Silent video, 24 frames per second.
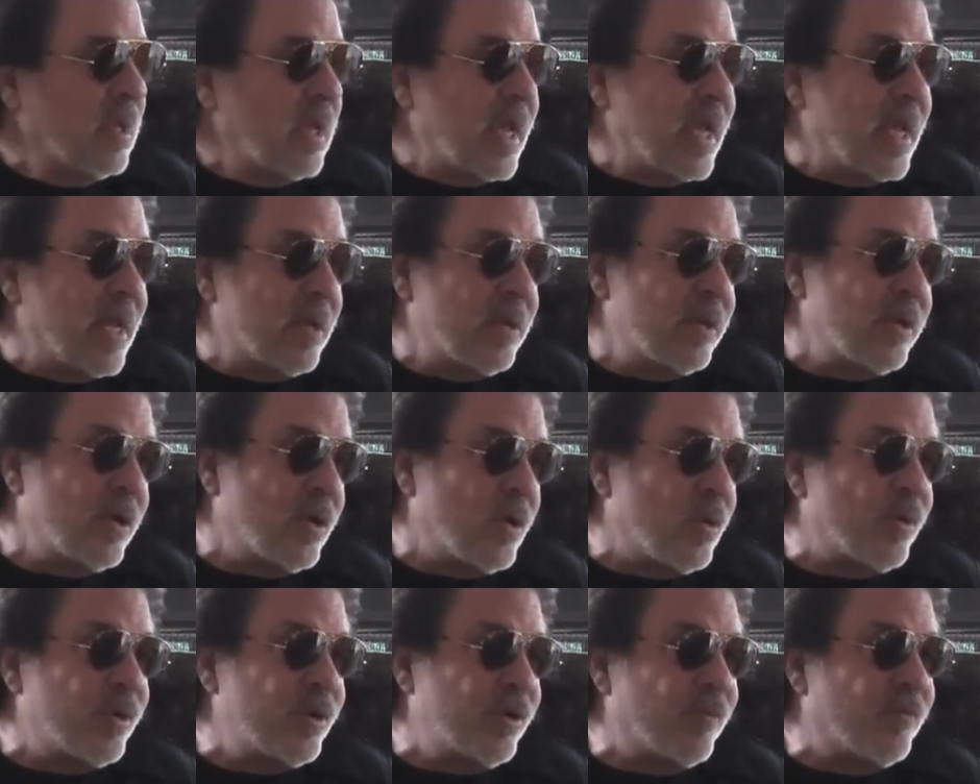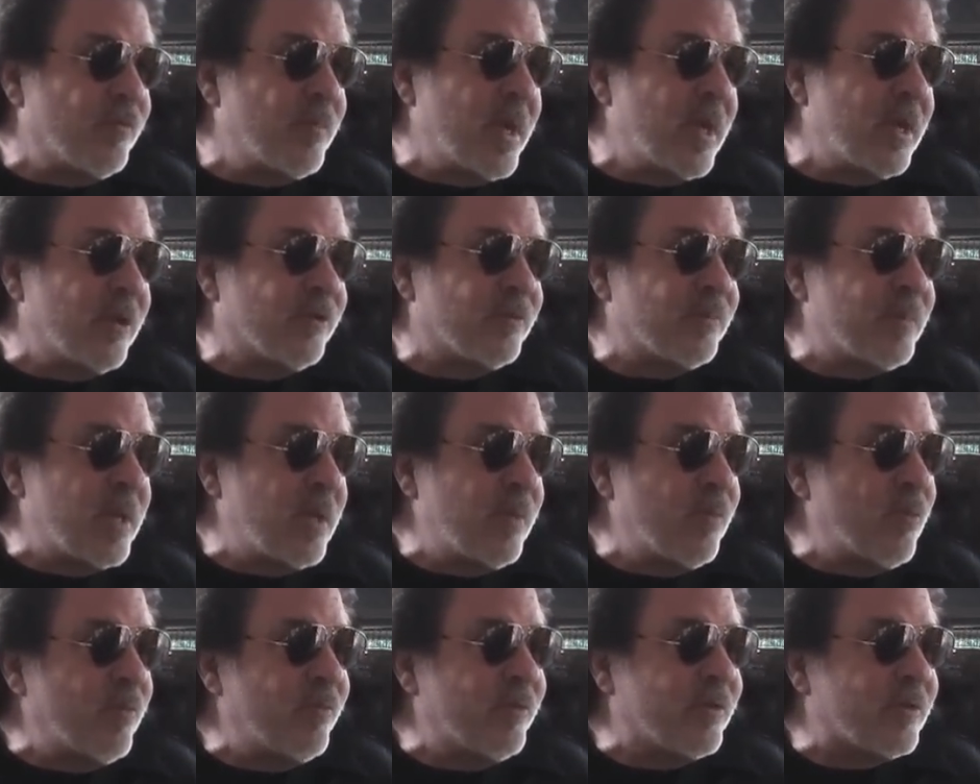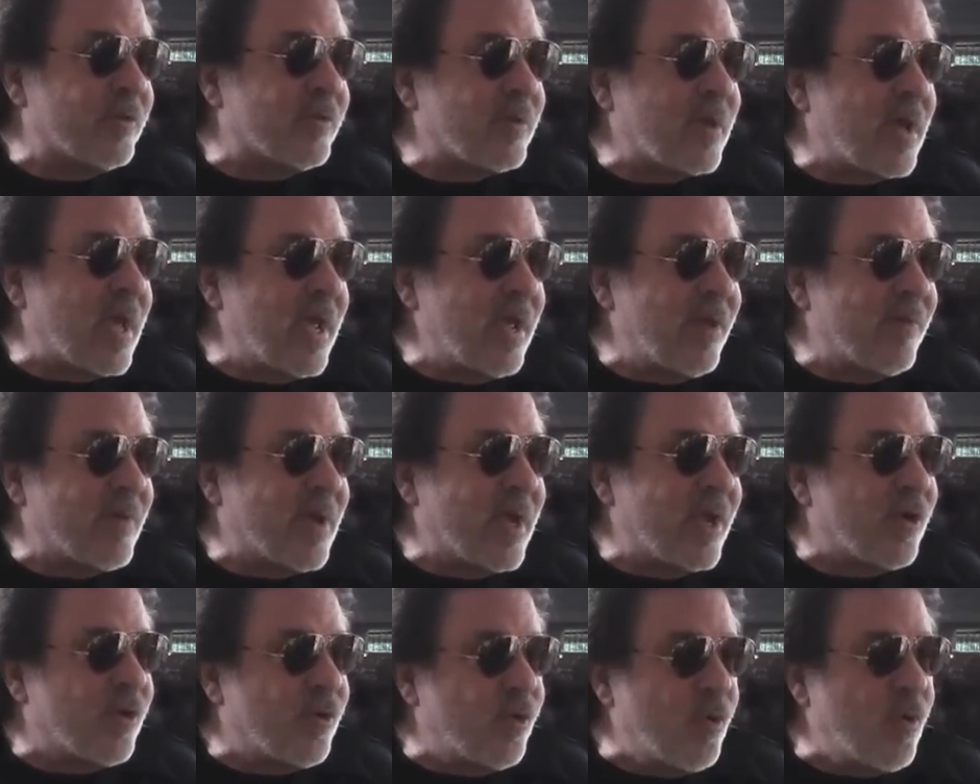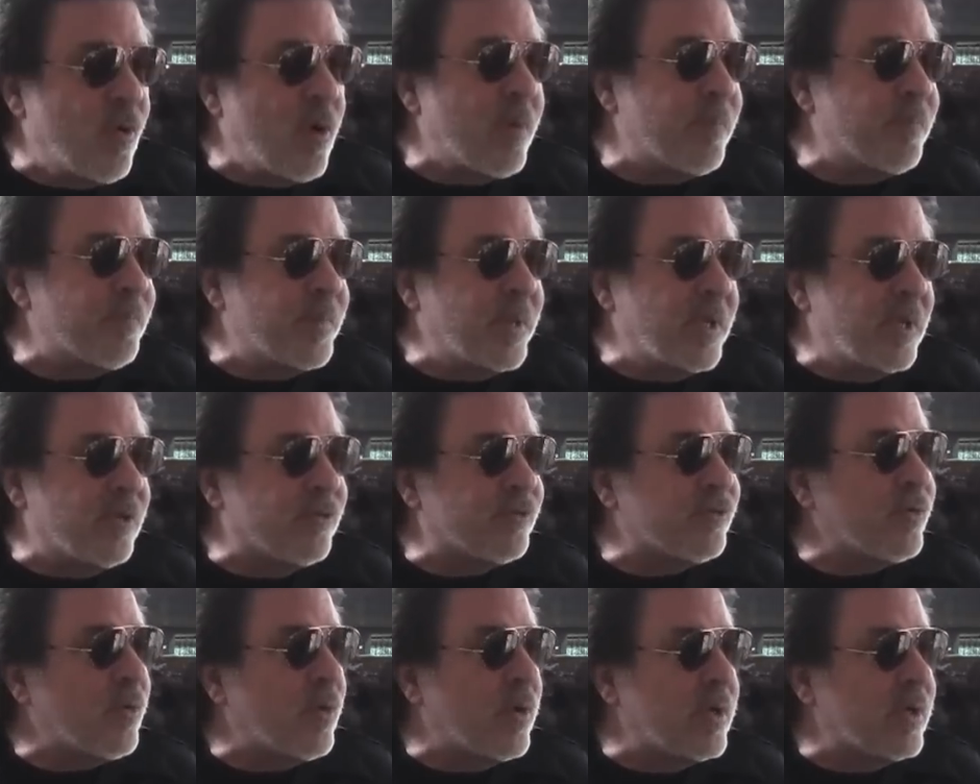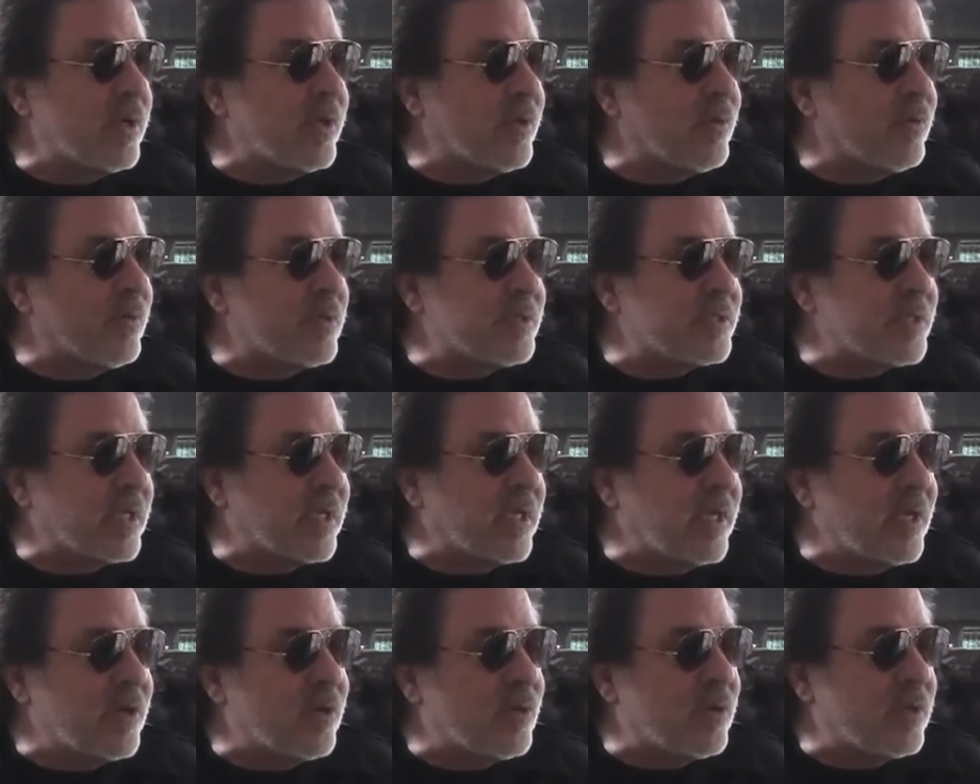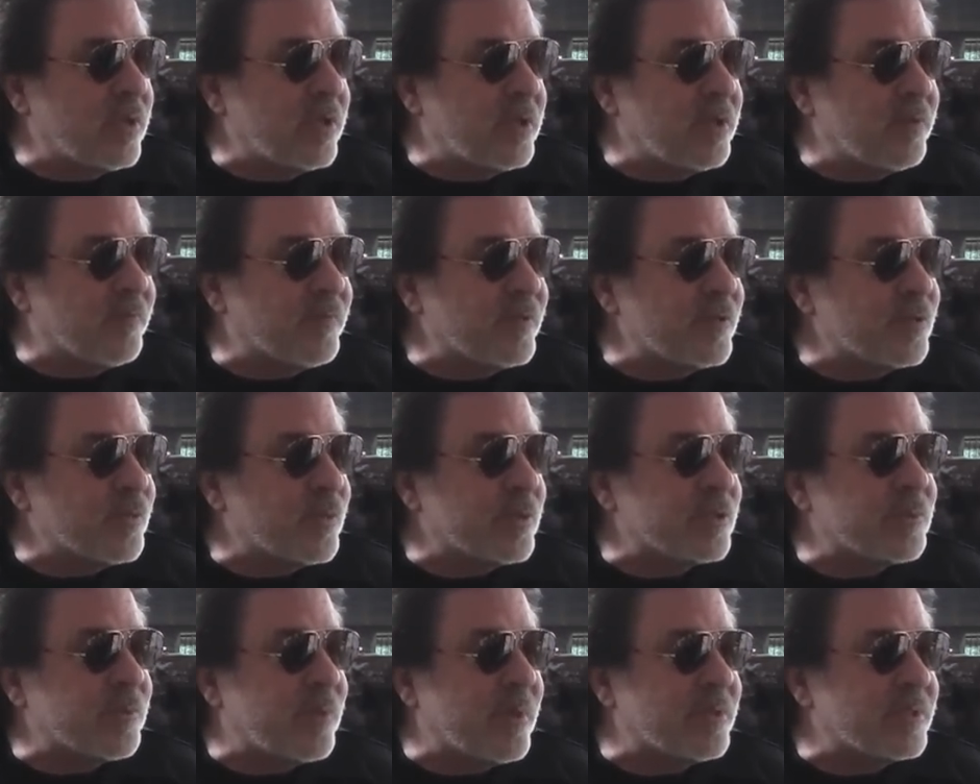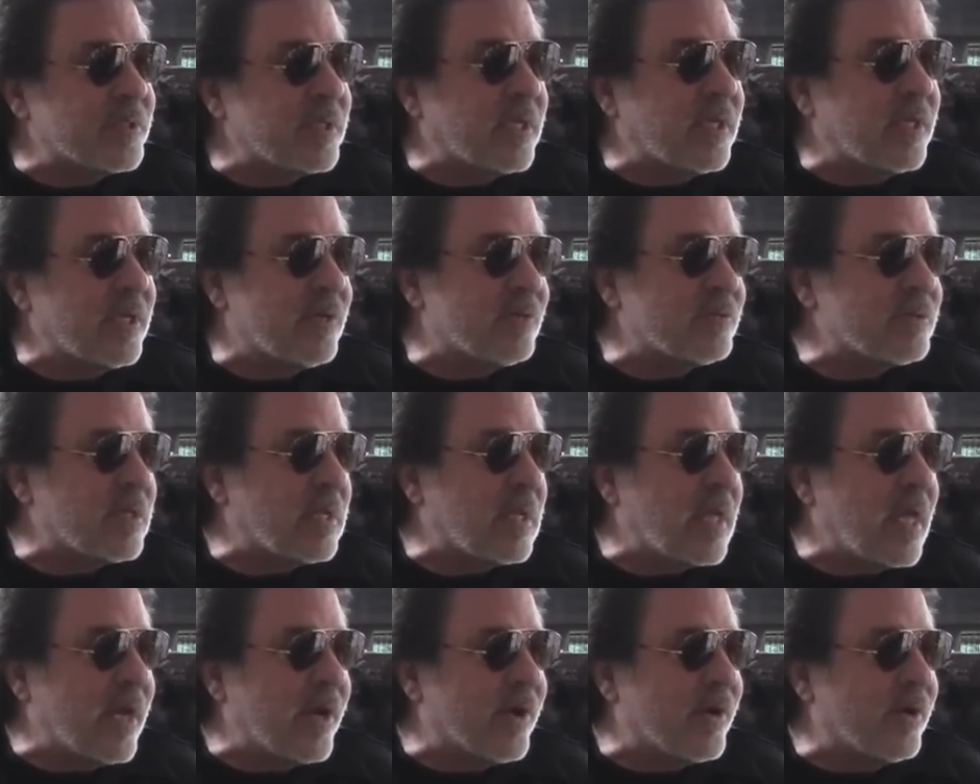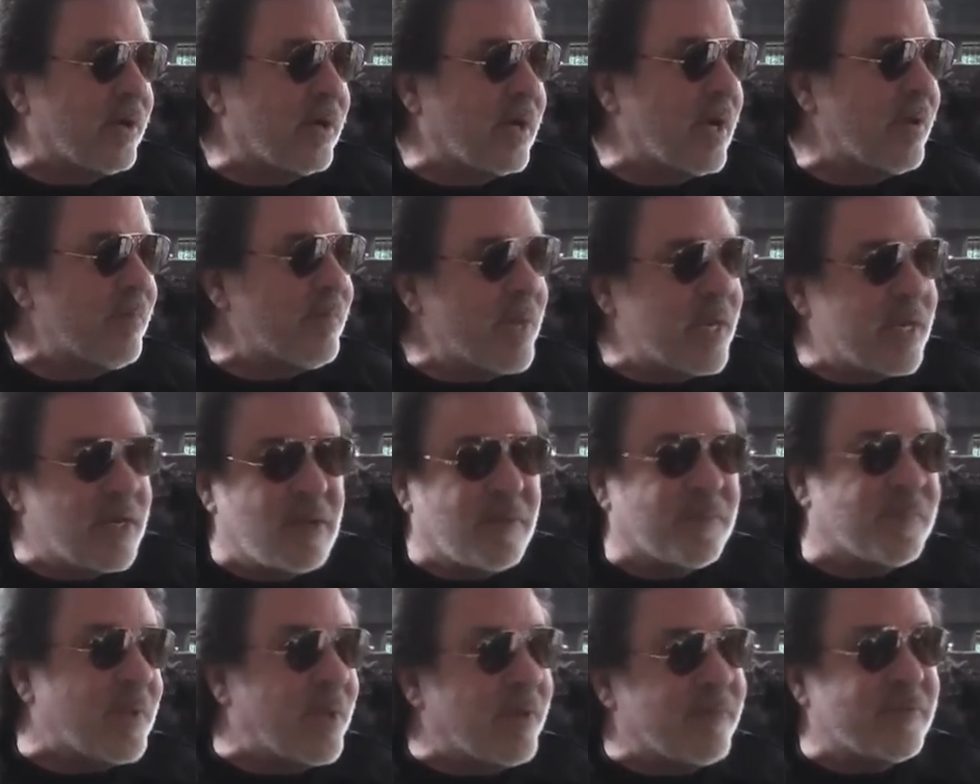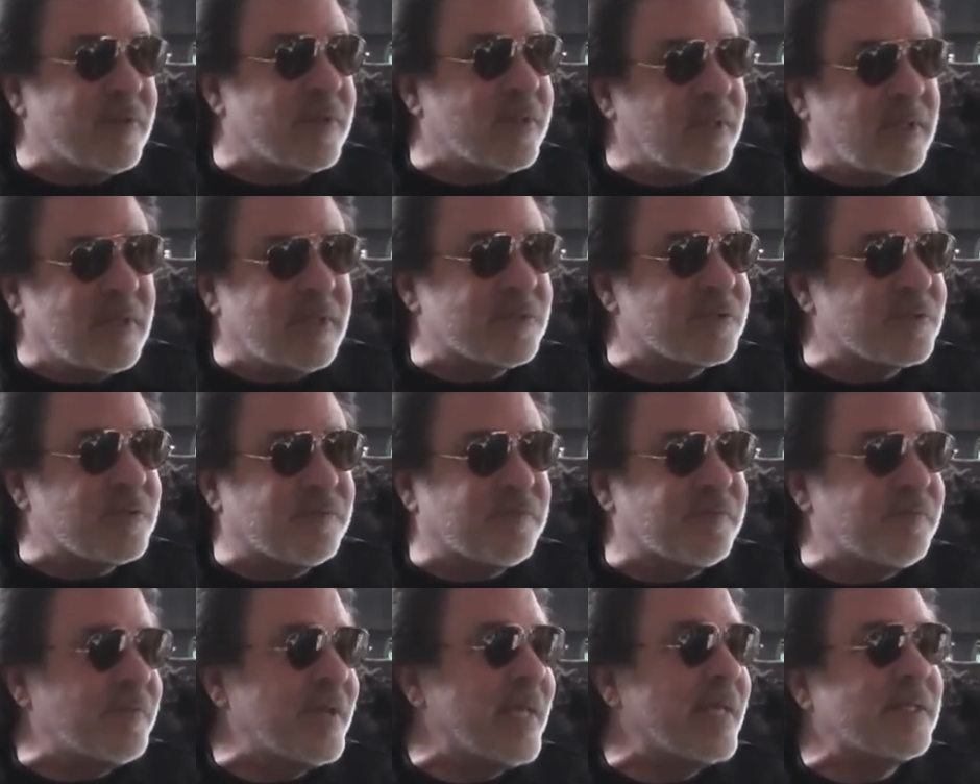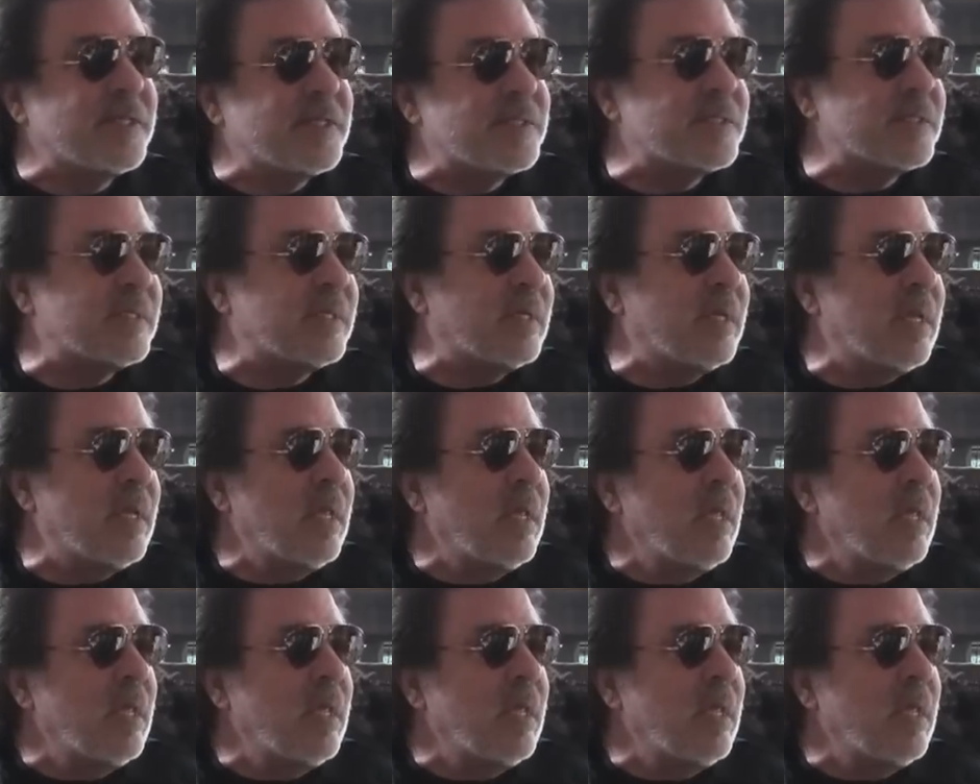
And you know, when you've made as many movies as I have, I grew up being a storyteller as a kid. Only difference was when I was a kid, I was a liar. I made up everything as a fantasy.